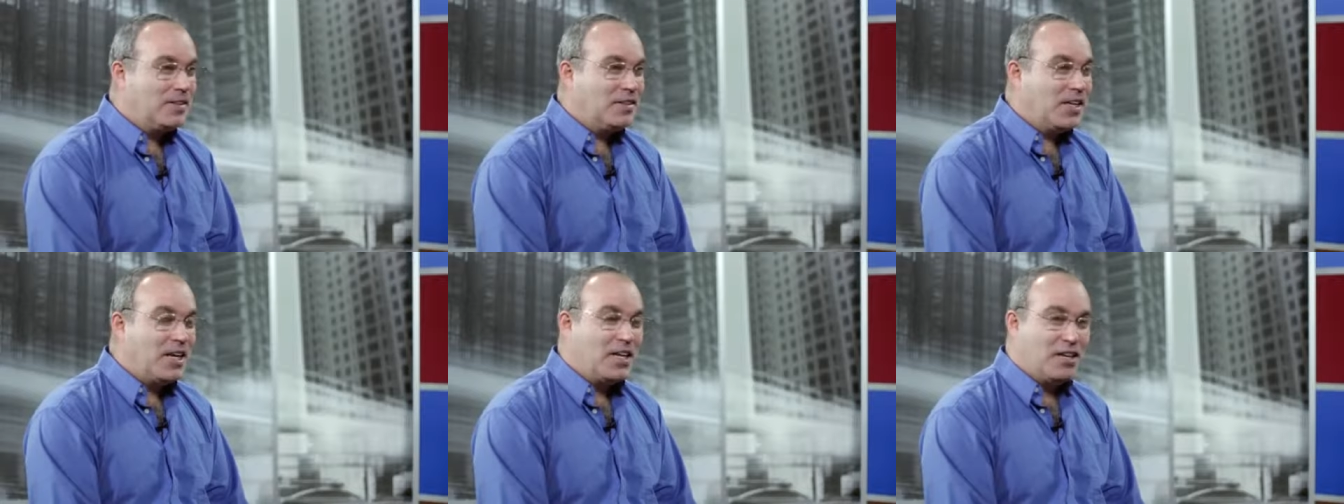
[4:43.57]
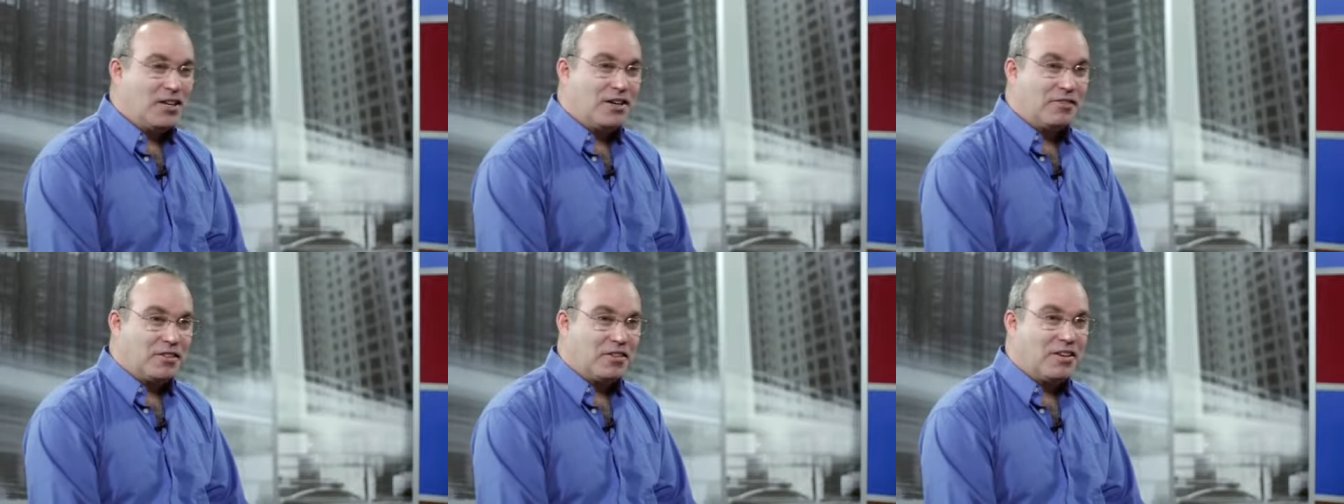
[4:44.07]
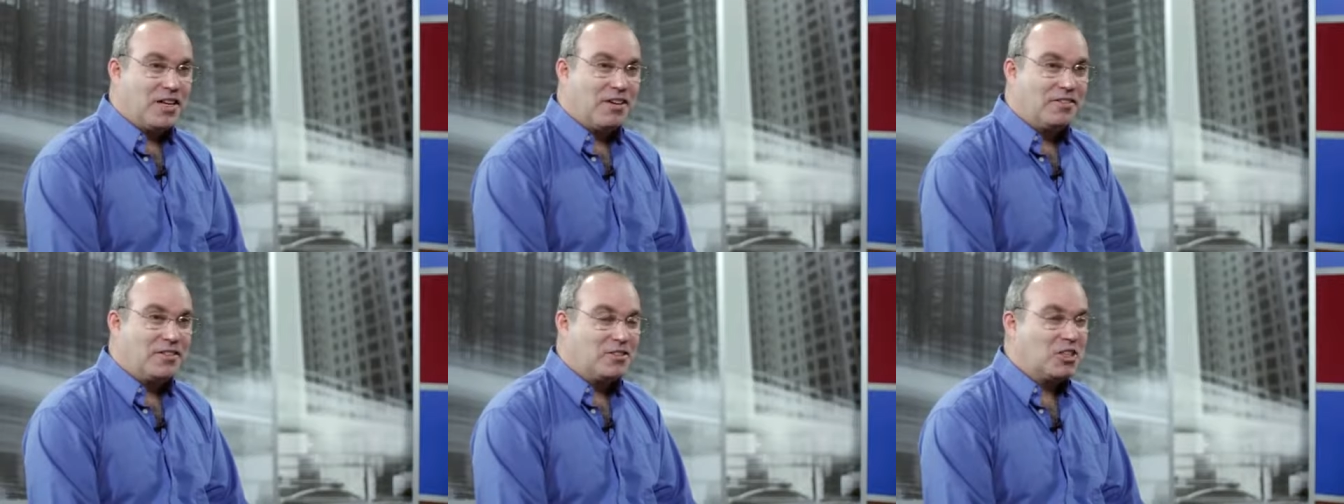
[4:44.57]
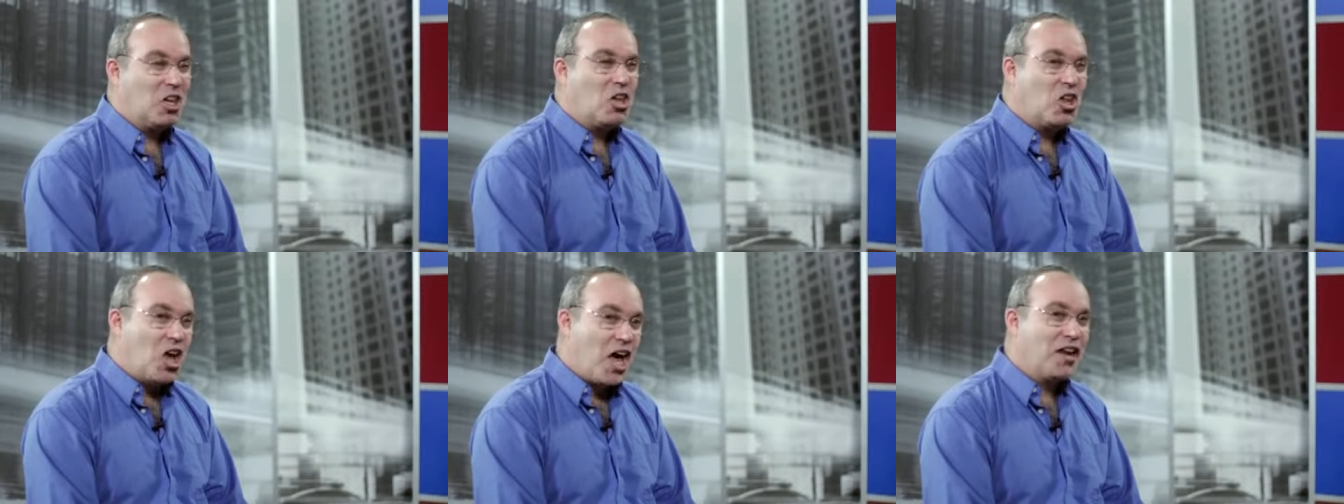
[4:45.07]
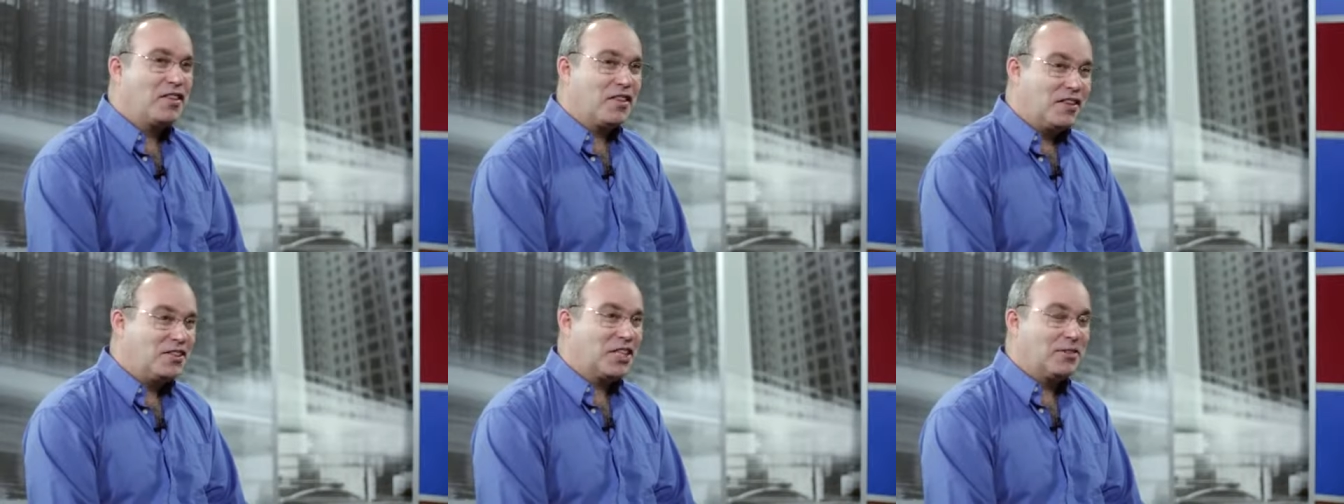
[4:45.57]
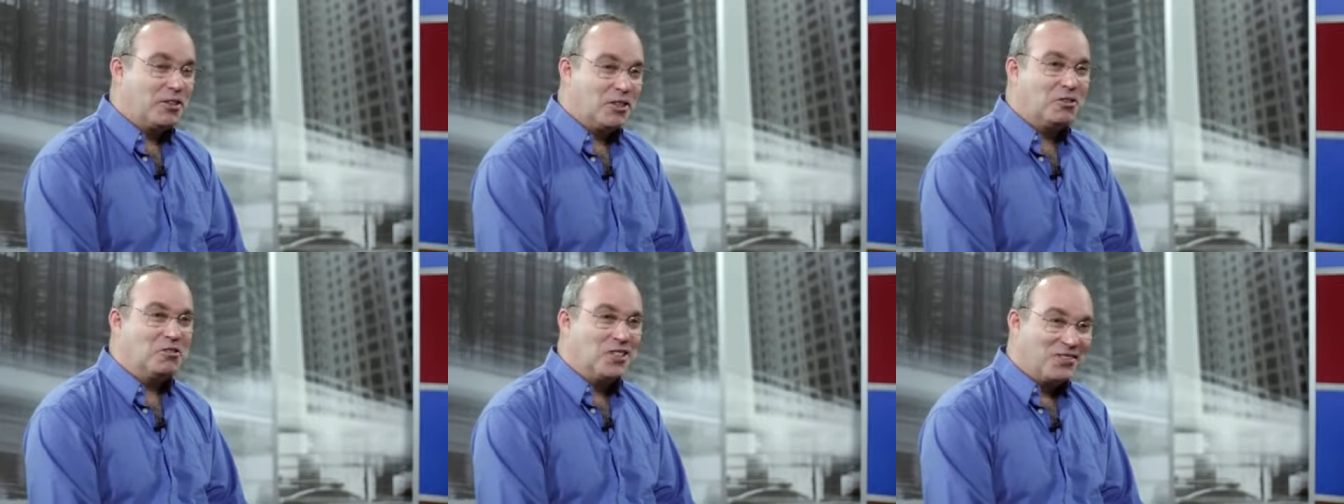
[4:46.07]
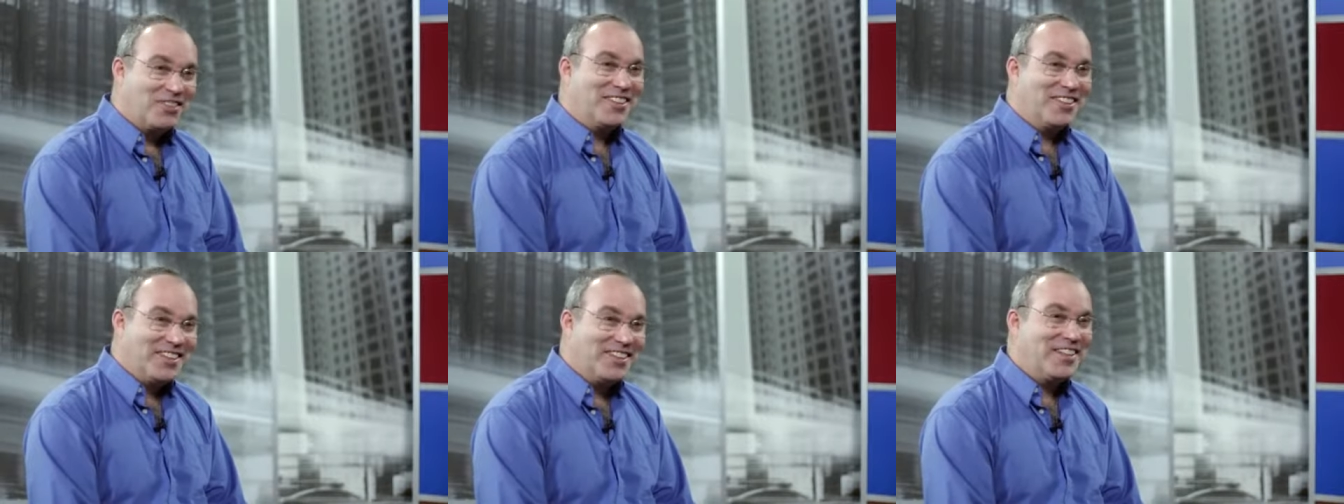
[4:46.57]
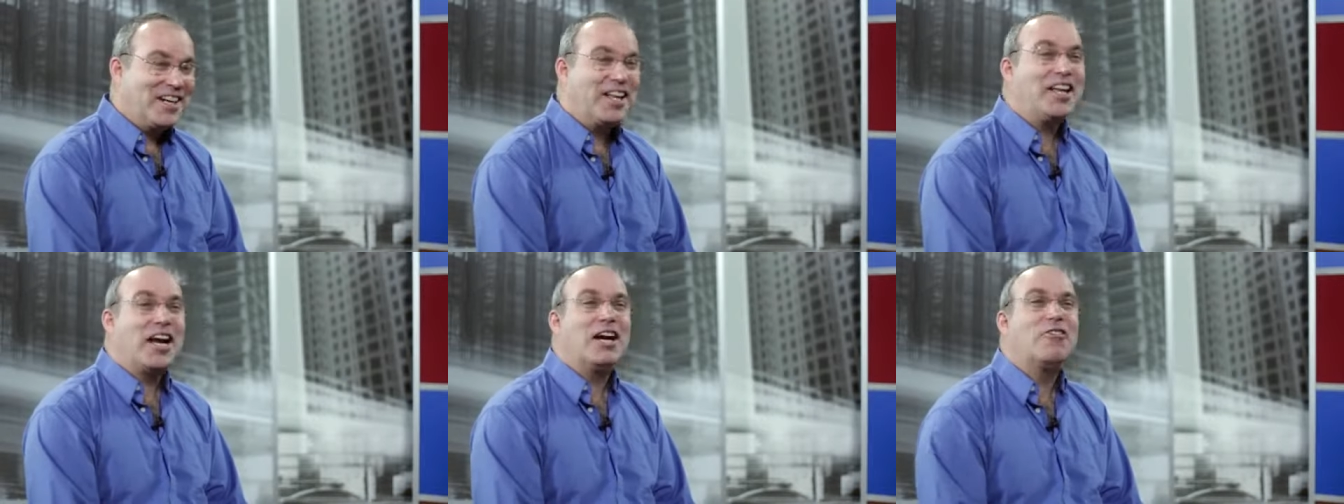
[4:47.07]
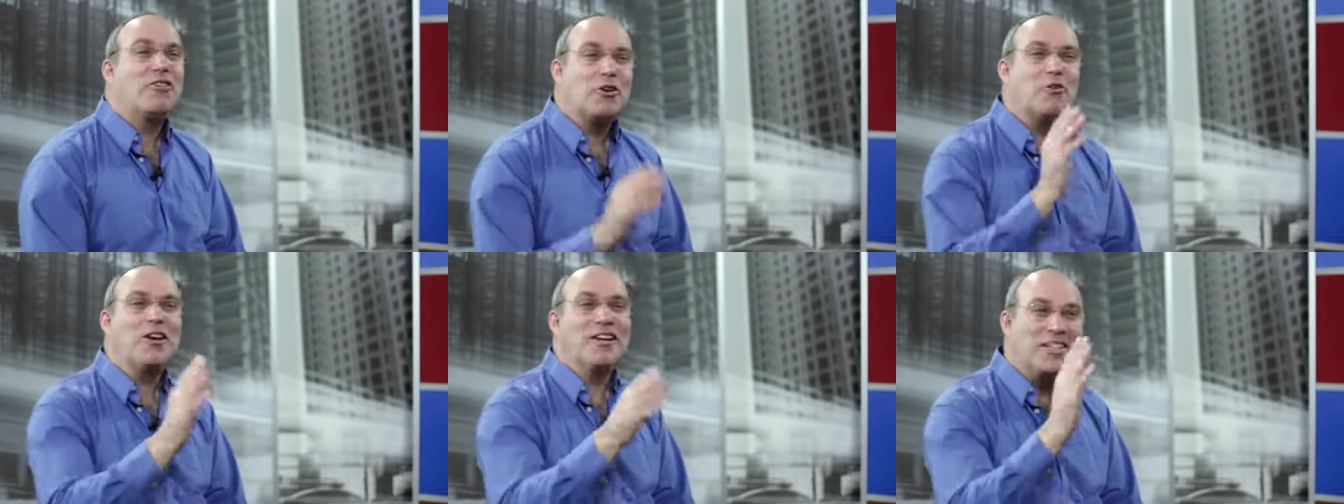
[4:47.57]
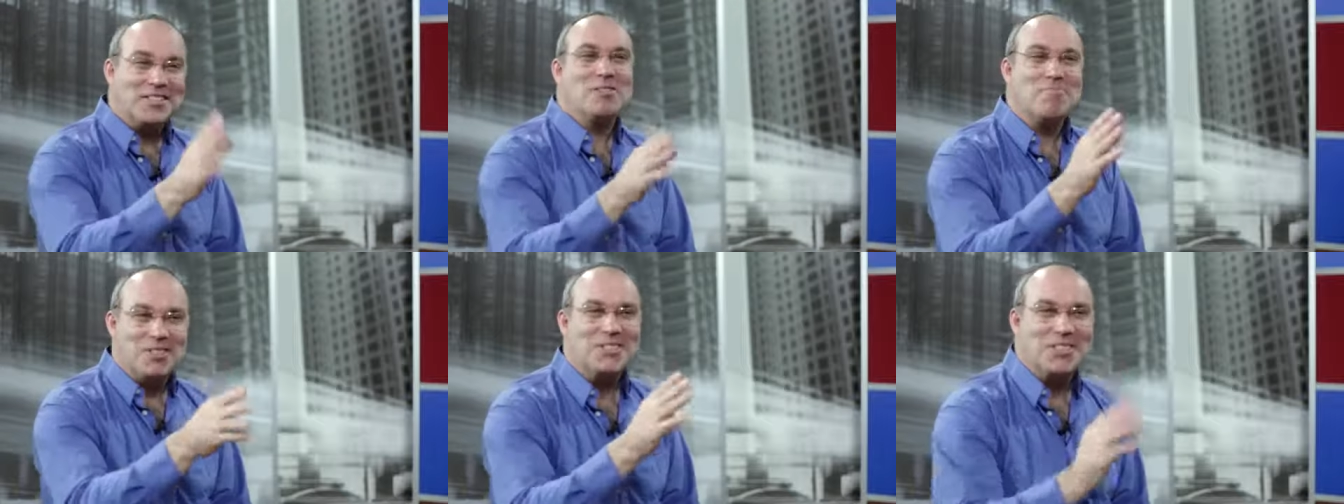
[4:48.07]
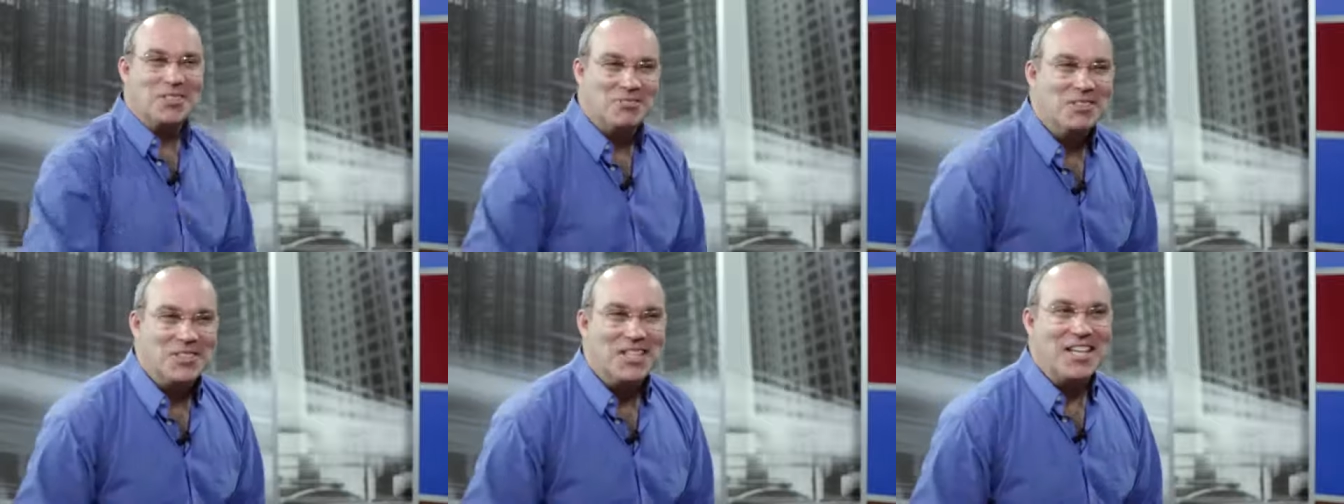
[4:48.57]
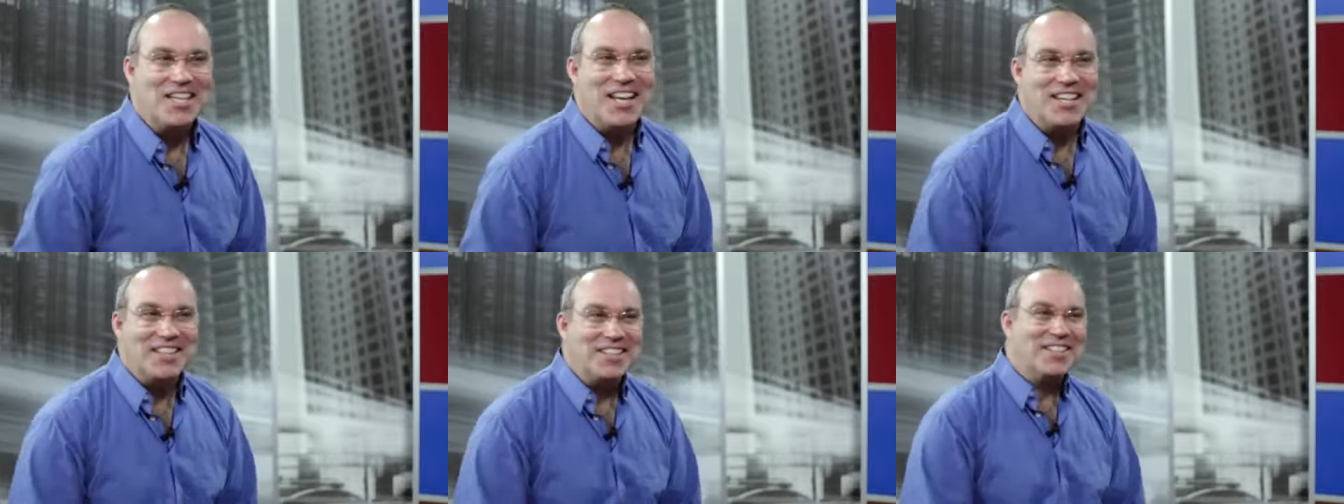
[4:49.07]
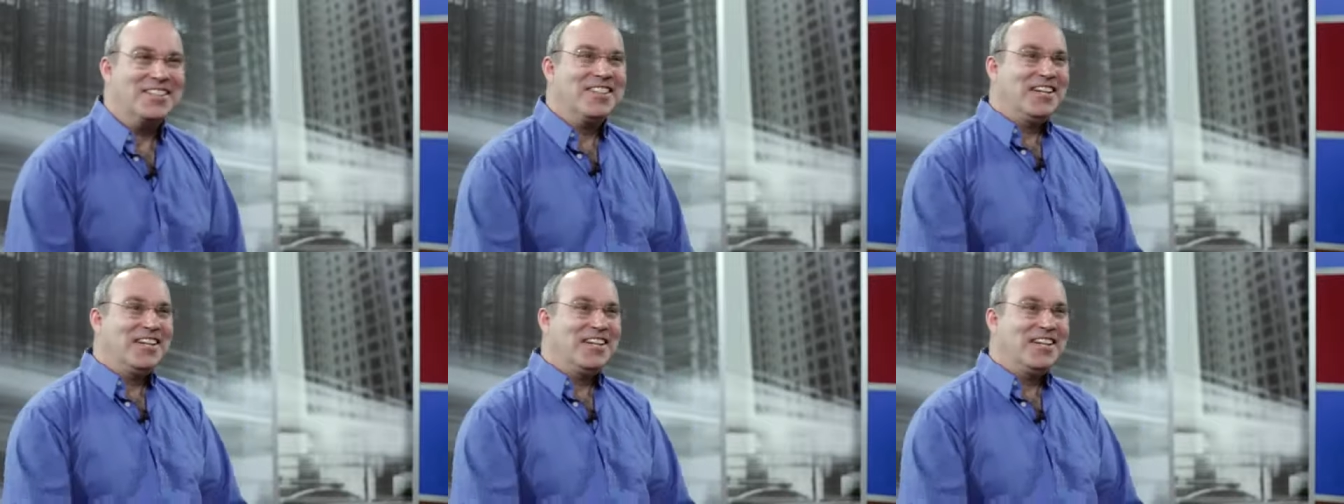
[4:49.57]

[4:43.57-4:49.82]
getting it off the ground, there's a lot of things I would do differently. And I think everyone that's in business will say that to you.